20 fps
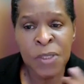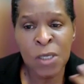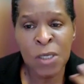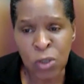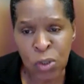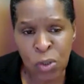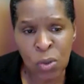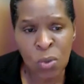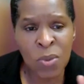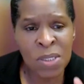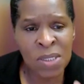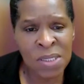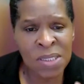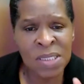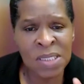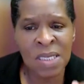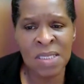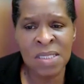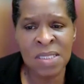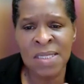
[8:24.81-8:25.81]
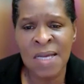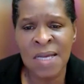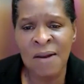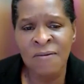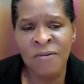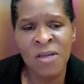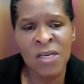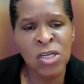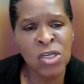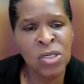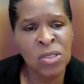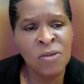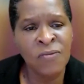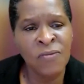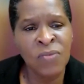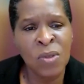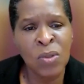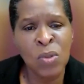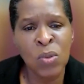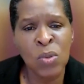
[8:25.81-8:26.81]
You will see the salvation
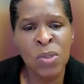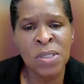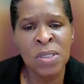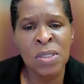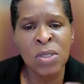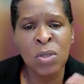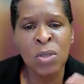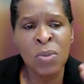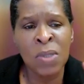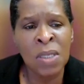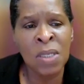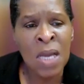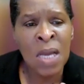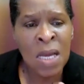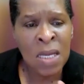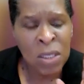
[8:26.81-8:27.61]
of the Lord and you will